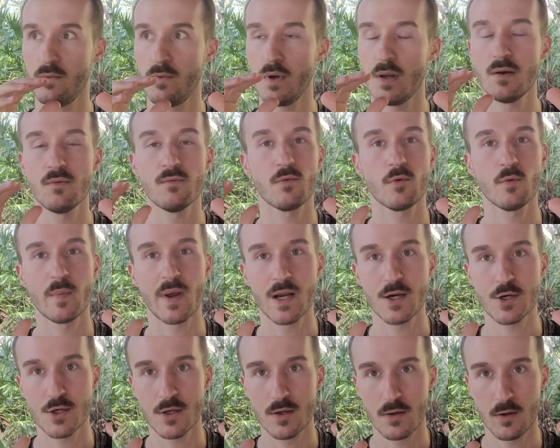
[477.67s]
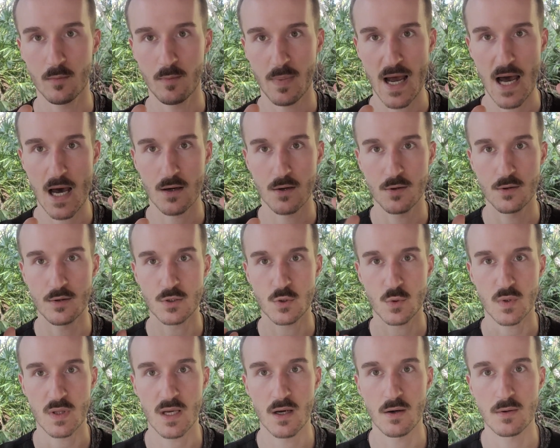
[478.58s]
informational patterns
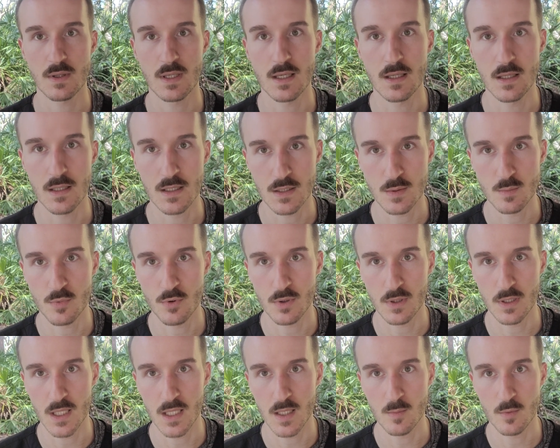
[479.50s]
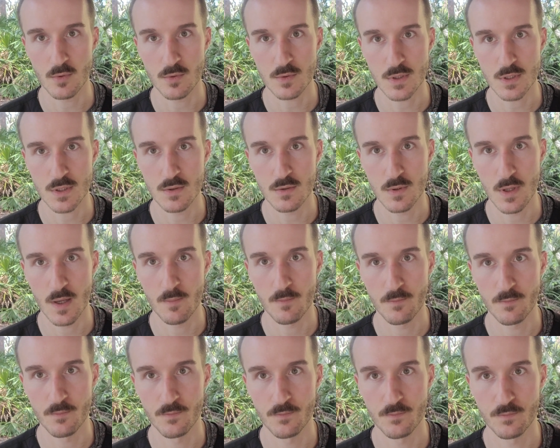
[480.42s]
without needing to put labels to
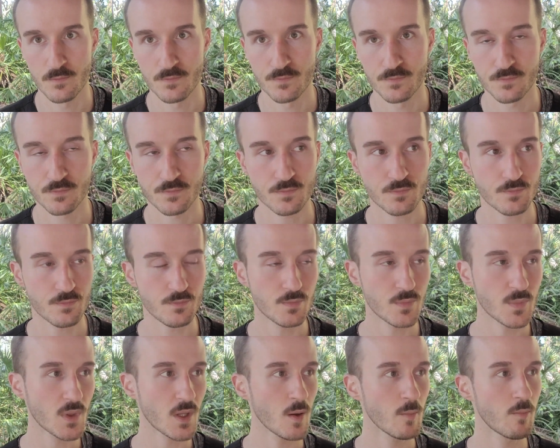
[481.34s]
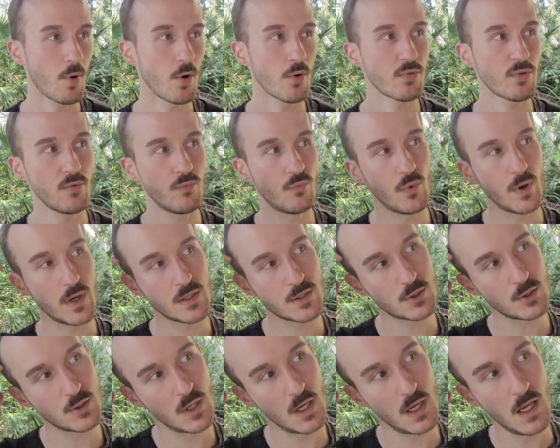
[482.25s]
them. Both of
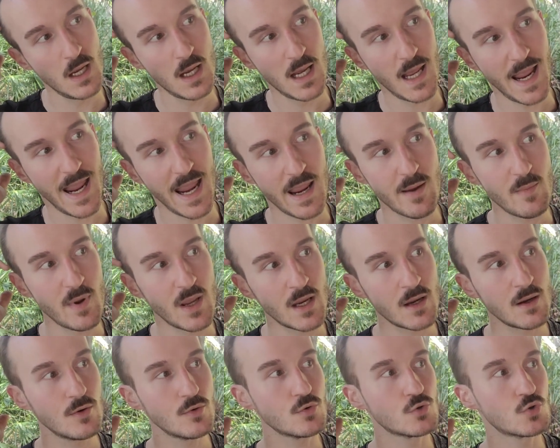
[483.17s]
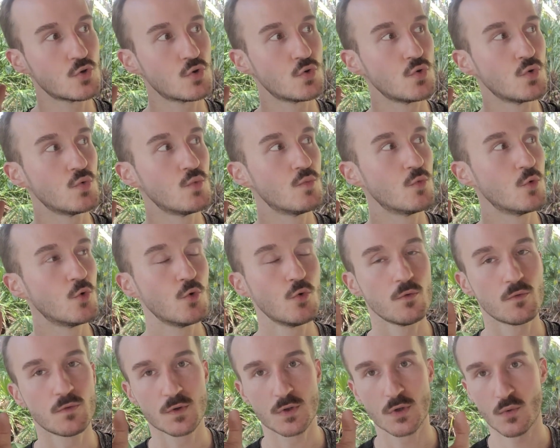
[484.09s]
which aiming to
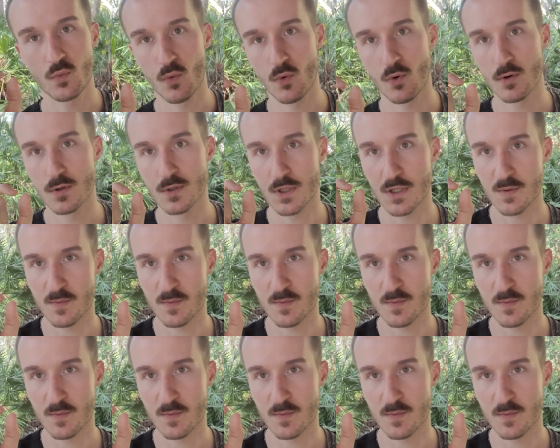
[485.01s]
move towards a